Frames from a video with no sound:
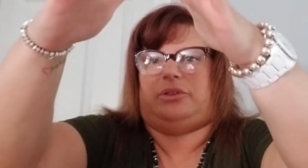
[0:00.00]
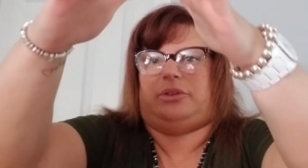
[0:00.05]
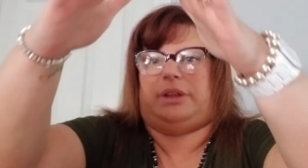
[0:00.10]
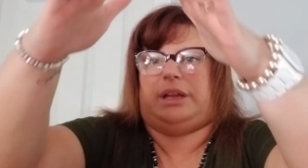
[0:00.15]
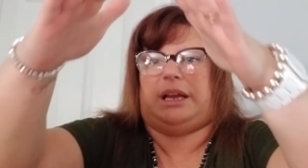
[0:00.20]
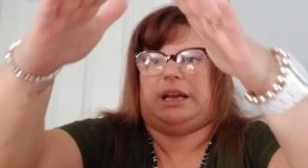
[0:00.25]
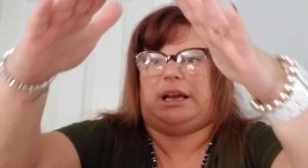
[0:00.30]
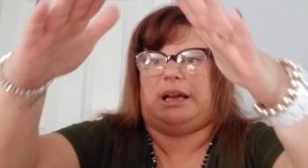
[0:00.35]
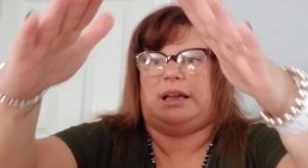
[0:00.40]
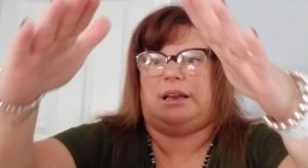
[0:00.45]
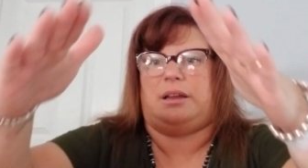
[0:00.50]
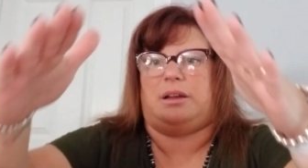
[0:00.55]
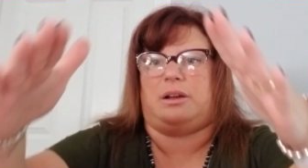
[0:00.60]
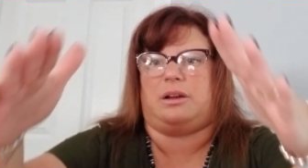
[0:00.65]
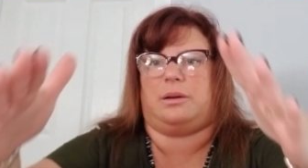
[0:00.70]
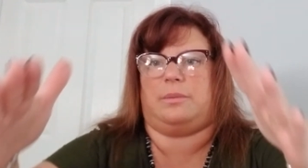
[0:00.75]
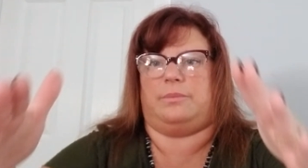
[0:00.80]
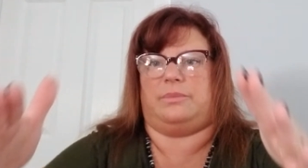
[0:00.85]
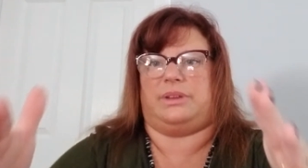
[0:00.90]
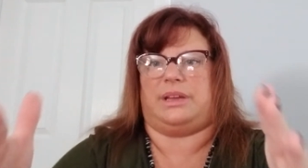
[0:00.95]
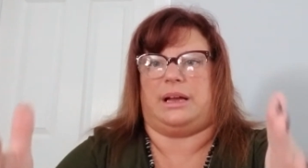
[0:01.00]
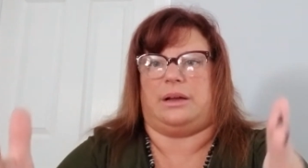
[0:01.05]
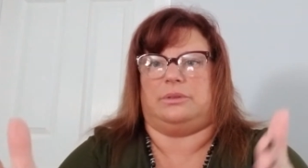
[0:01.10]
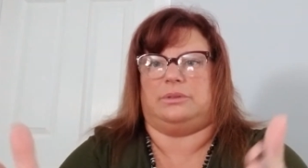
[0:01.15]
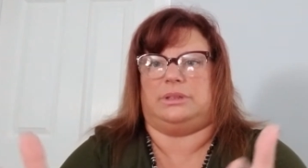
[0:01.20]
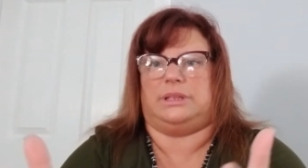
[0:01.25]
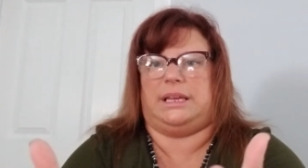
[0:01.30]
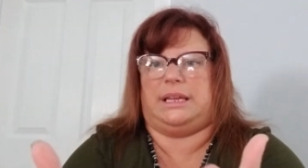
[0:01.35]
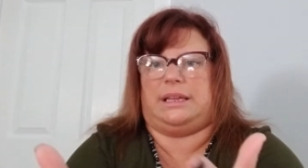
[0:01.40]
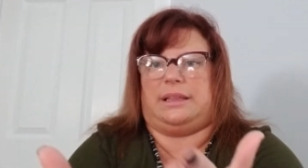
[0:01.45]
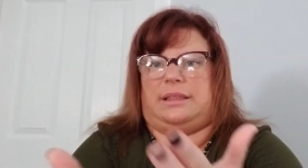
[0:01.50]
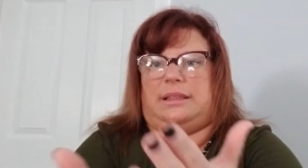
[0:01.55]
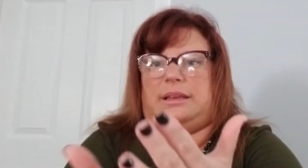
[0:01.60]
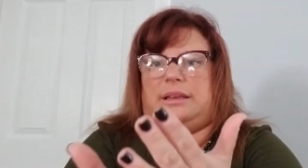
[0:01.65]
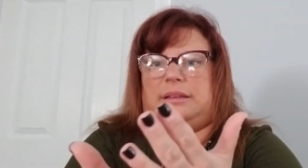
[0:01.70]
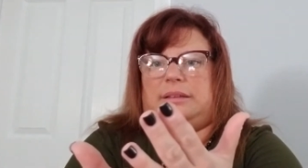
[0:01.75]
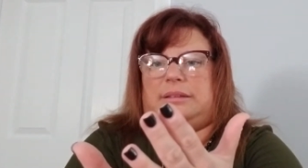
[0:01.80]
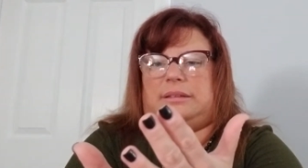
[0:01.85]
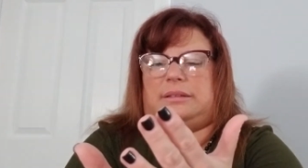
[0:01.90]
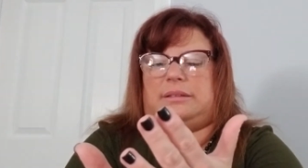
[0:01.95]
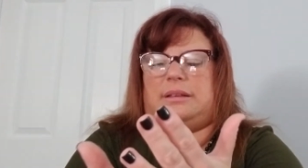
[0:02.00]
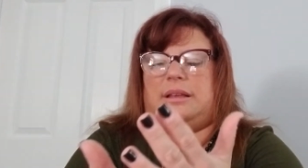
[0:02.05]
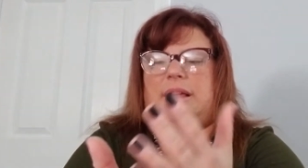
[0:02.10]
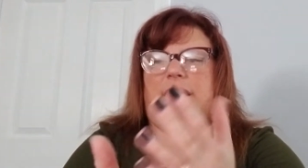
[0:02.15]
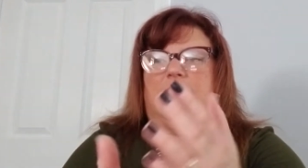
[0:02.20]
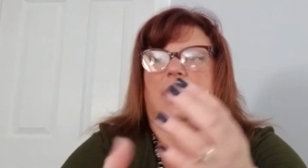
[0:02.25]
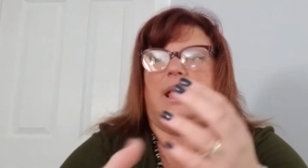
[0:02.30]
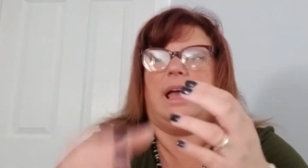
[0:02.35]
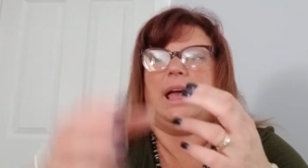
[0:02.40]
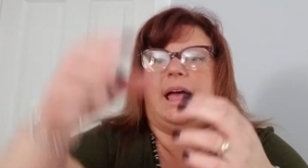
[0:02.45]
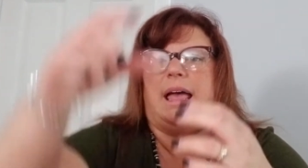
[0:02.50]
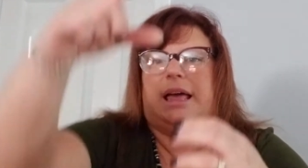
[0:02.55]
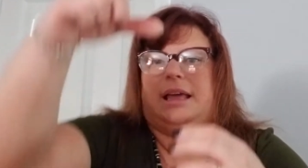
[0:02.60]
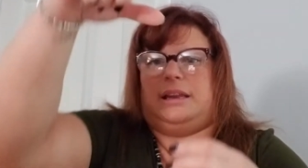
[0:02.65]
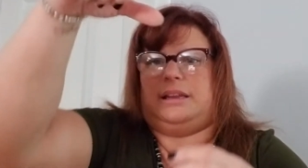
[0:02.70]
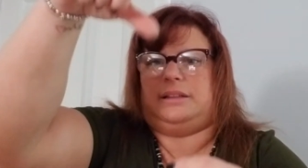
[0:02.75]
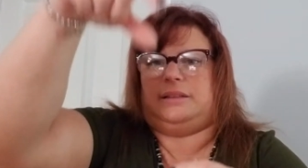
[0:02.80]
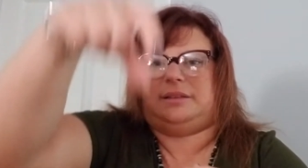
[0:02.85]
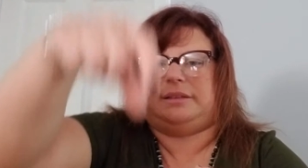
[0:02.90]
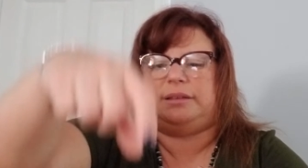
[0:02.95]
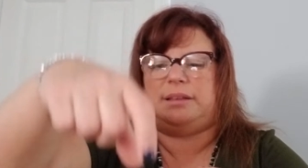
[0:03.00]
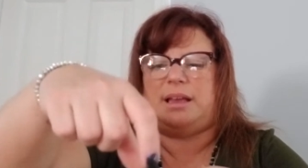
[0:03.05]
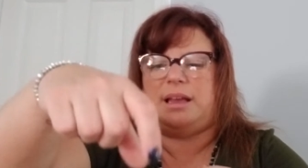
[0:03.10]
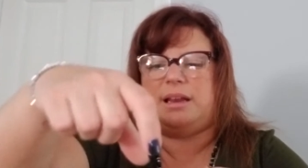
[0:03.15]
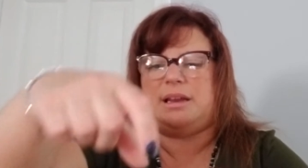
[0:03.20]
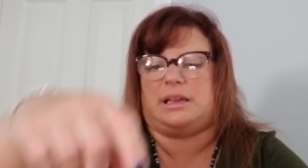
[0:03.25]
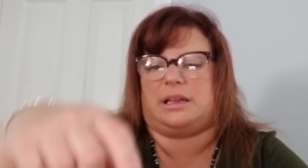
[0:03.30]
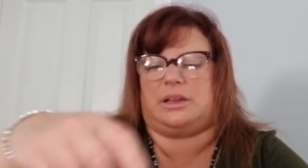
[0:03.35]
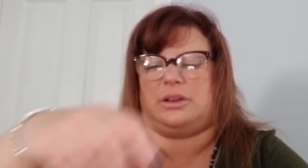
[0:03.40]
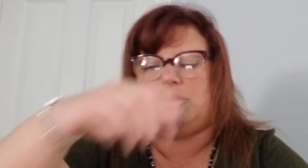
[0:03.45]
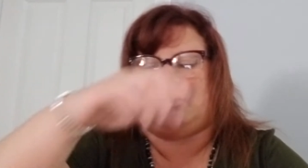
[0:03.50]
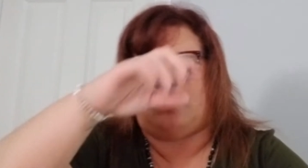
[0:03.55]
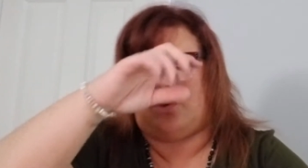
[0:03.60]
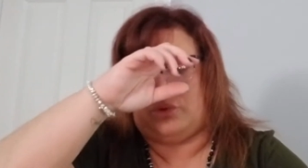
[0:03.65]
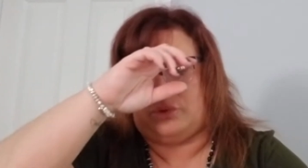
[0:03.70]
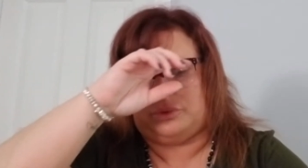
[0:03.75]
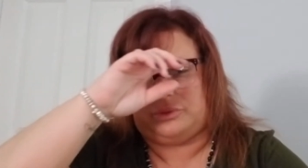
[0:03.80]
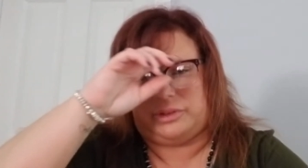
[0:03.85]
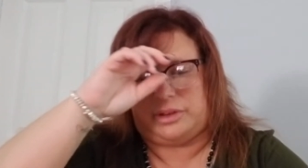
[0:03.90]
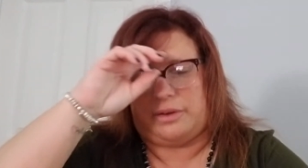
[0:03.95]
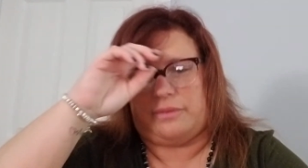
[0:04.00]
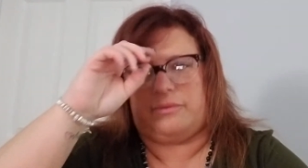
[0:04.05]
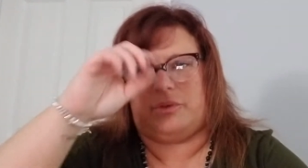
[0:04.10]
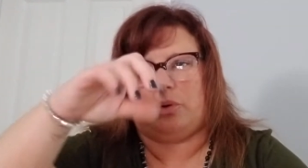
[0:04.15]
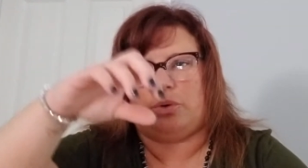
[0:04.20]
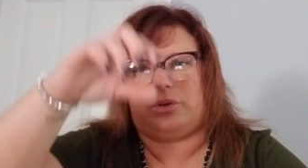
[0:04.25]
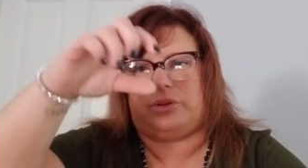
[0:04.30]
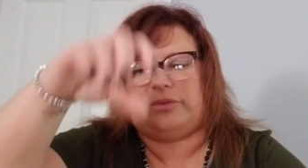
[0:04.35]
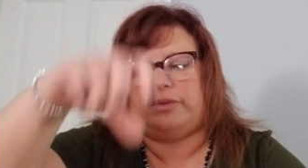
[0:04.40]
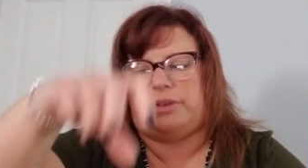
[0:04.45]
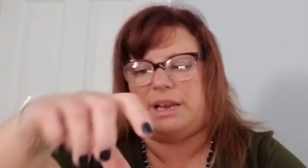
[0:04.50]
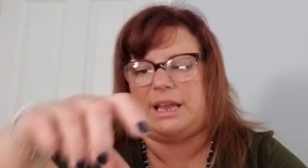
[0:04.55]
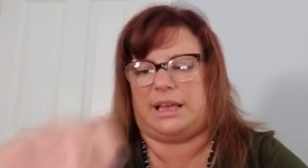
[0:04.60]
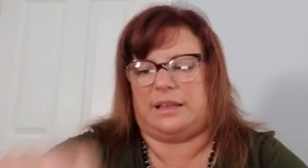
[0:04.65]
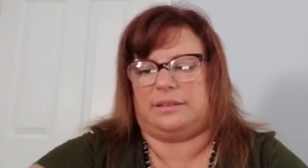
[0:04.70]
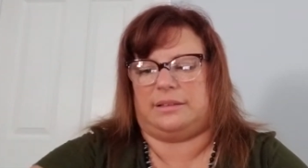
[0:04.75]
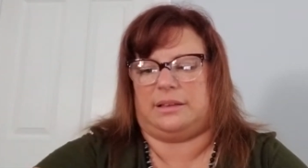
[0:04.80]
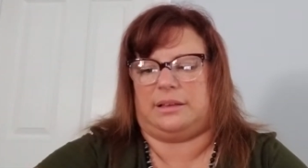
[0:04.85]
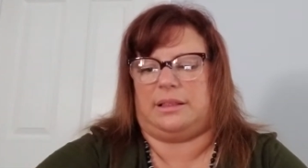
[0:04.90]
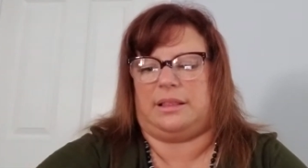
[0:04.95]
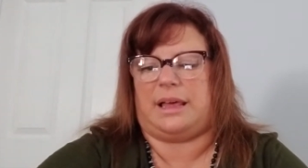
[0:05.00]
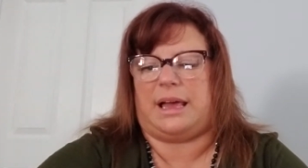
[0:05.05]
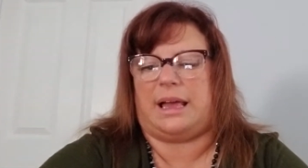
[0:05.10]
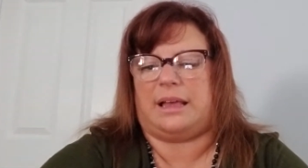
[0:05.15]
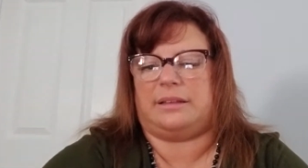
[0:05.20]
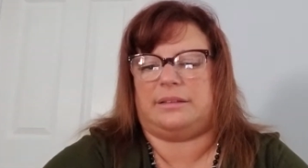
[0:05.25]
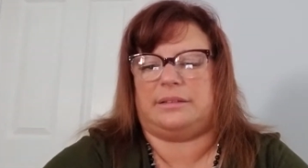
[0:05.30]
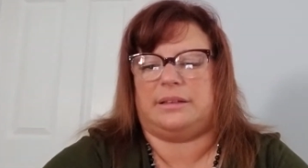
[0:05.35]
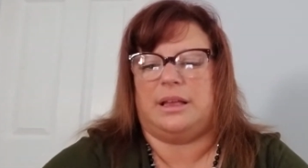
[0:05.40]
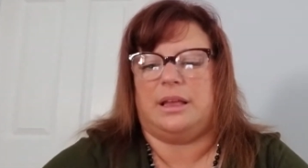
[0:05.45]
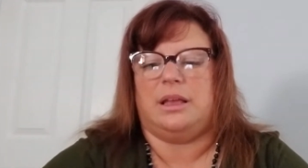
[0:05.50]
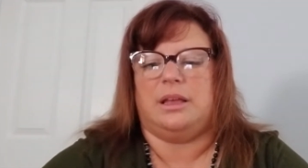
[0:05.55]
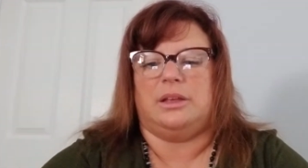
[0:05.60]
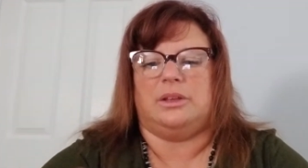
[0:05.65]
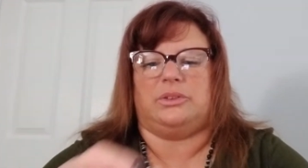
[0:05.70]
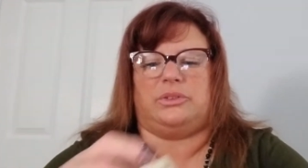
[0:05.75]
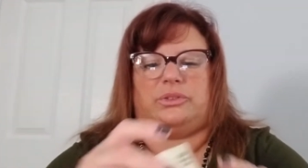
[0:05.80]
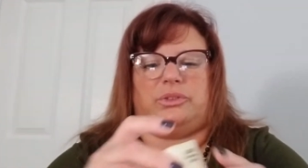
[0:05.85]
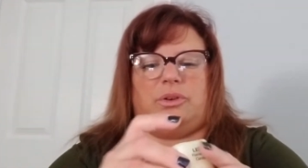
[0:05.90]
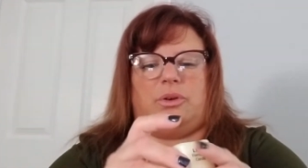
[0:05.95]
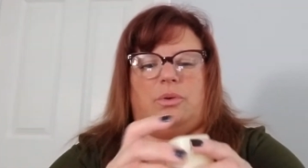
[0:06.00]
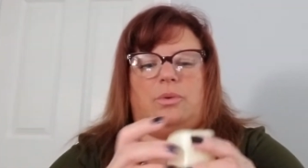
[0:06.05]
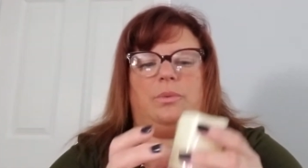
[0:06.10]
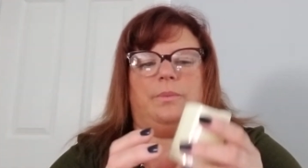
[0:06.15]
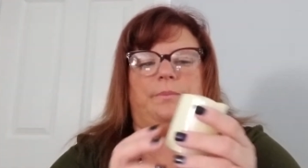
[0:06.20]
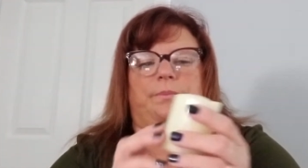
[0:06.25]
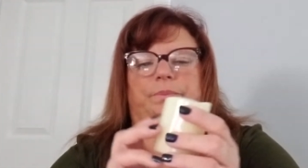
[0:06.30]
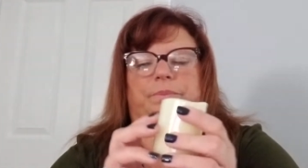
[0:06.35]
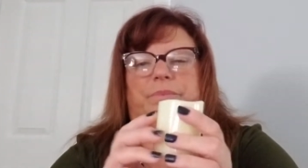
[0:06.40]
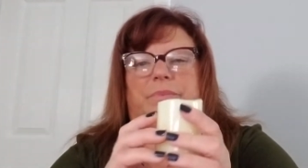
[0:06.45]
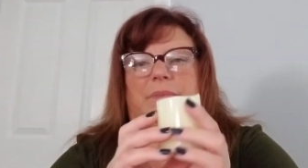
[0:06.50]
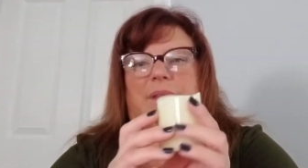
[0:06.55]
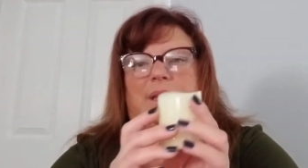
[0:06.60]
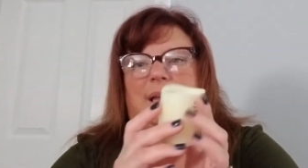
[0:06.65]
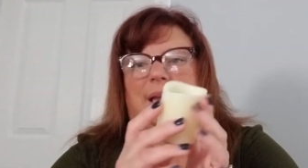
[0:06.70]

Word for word: They kind of come down like this and inside it can hold a votive. It has a glass. So I